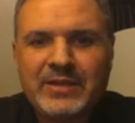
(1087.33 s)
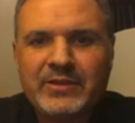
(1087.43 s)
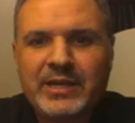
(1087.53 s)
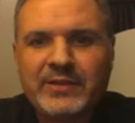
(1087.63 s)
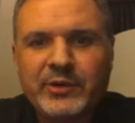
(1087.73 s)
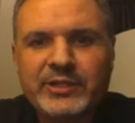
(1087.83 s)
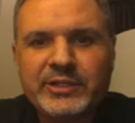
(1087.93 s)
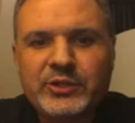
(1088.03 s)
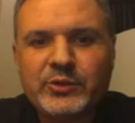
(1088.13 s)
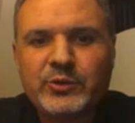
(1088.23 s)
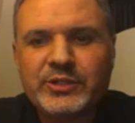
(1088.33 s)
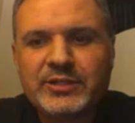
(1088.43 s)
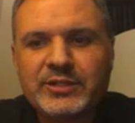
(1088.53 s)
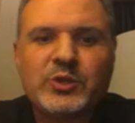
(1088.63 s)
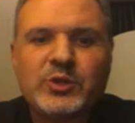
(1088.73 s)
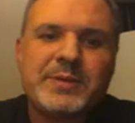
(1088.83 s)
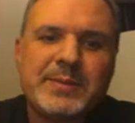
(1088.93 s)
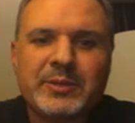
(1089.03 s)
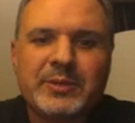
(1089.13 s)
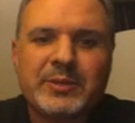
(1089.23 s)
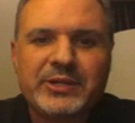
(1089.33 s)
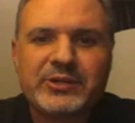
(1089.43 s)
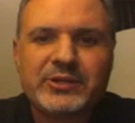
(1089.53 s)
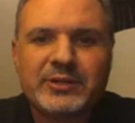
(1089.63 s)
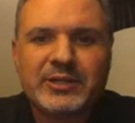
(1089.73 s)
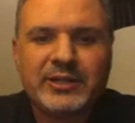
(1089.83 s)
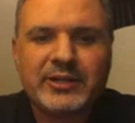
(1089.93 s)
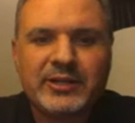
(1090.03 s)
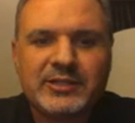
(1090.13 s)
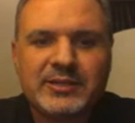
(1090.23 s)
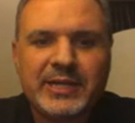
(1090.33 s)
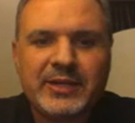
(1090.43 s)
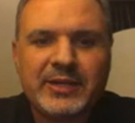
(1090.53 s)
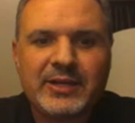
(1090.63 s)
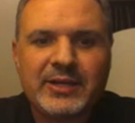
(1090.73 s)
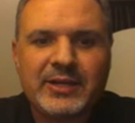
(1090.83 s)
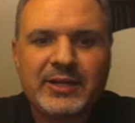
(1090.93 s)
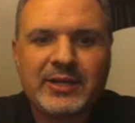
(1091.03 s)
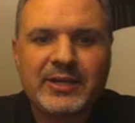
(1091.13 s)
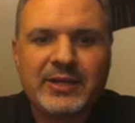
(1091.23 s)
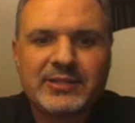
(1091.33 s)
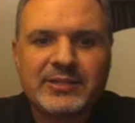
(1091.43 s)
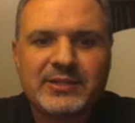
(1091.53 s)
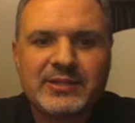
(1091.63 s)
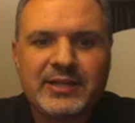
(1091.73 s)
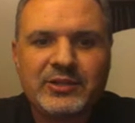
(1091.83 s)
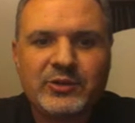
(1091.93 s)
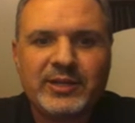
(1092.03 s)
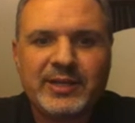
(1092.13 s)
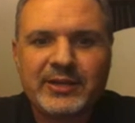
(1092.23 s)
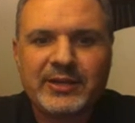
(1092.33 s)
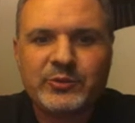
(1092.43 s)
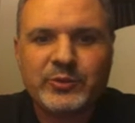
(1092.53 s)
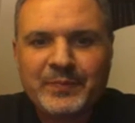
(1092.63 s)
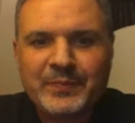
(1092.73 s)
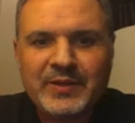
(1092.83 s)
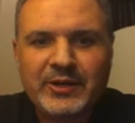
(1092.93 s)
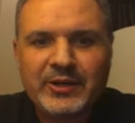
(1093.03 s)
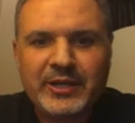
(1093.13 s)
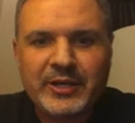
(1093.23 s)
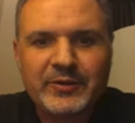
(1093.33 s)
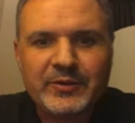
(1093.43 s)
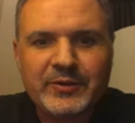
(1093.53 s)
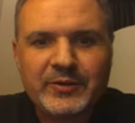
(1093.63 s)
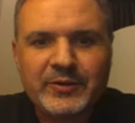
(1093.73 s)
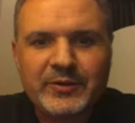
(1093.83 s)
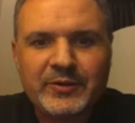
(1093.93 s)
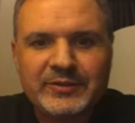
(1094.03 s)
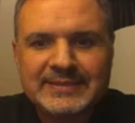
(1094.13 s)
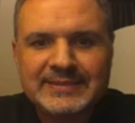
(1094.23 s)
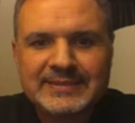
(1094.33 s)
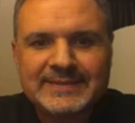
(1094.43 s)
And then if you're in twos, two people can picture can click on somebody else's and then you can get into a group. There you go.